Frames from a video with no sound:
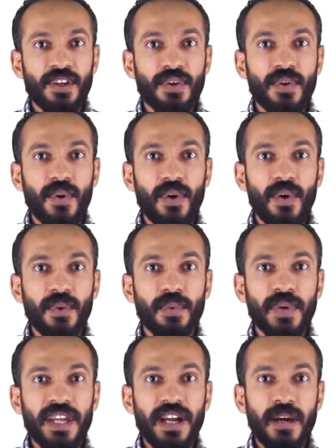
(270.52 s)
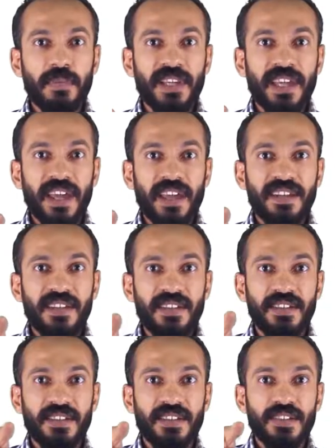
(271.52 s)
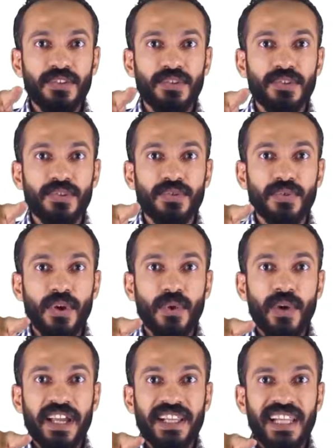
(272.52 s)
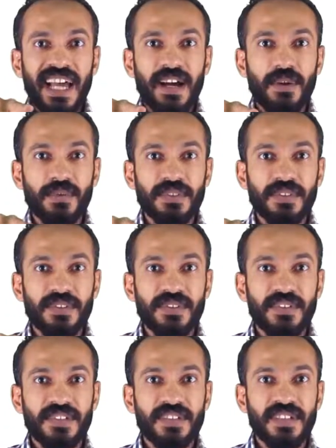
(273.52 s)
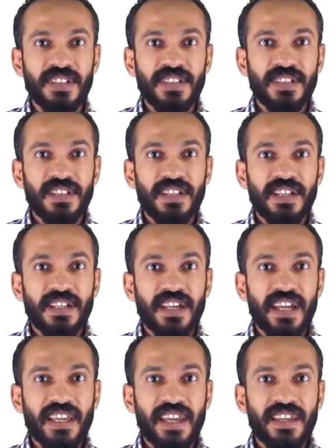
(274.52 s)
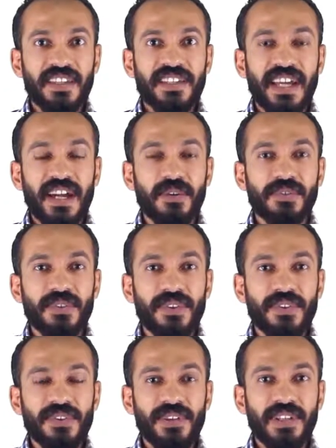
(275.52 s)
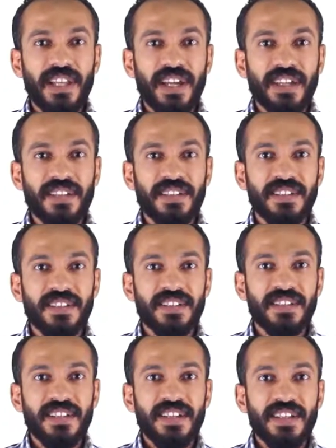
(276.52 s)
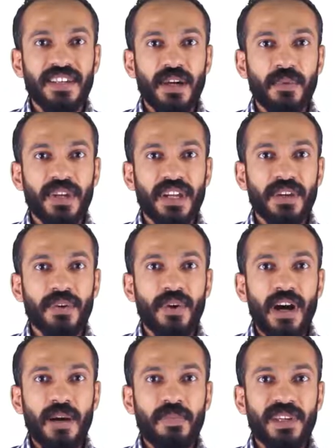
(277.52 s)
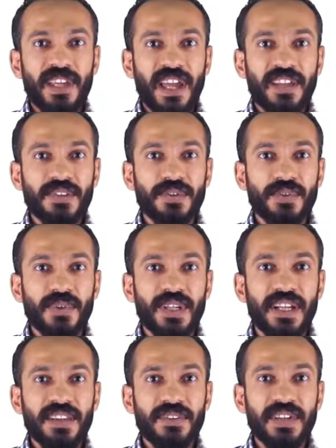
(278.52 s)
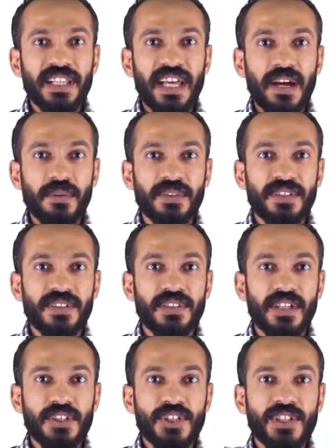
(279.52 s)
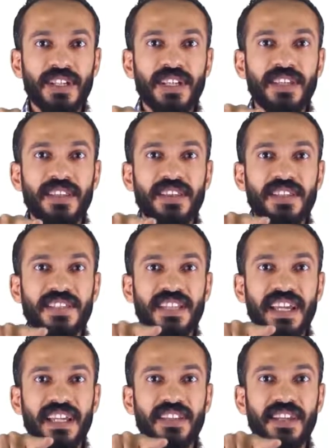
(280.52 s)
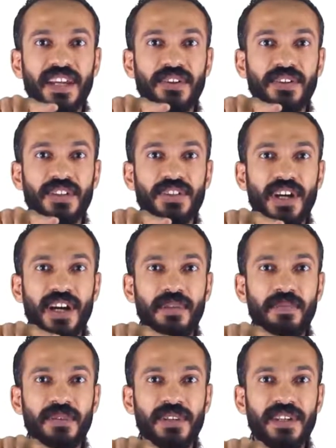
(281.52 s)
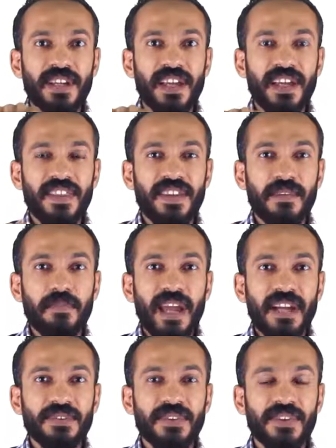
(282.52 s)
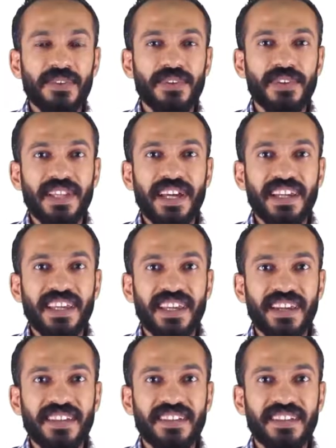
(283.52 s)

Go all the way up again to draw a cloud. Again, down to the third line. Now we're going to go up again to draw another cloud, touching the second line on the top, and then back to the third line again.